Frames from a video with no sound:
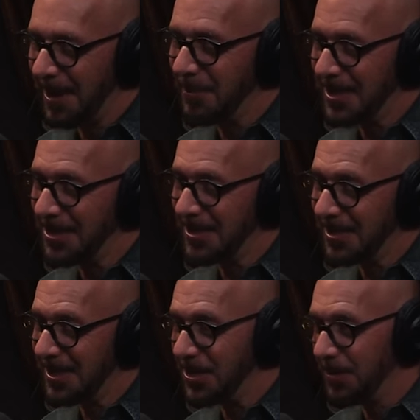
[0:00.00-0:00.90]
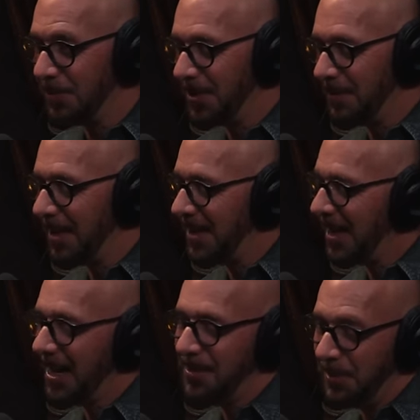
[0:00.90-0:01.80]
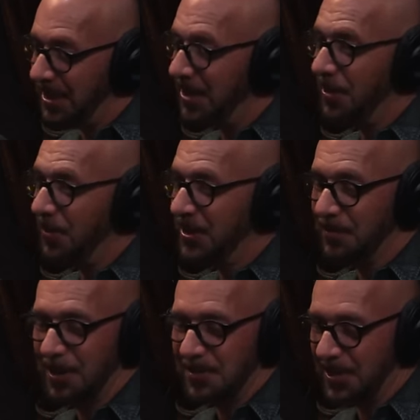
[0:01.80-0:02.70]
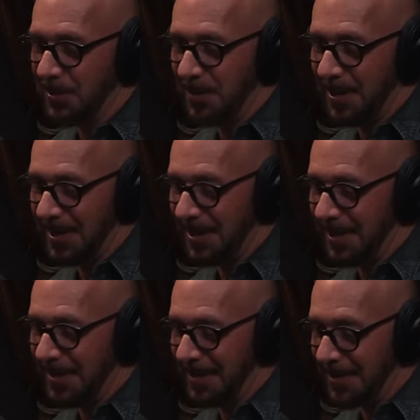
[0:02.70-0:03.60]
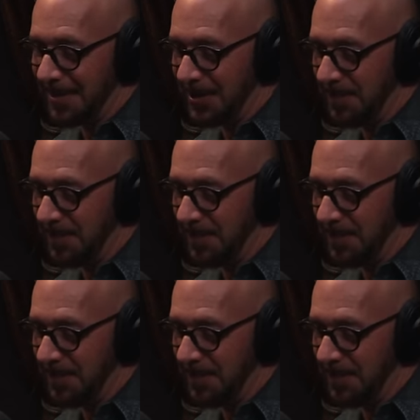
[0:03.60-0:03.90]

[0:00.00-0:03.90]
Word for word: I always had this discussion with him, and again, I really don't know what it's from, so I don't want to make any guesses.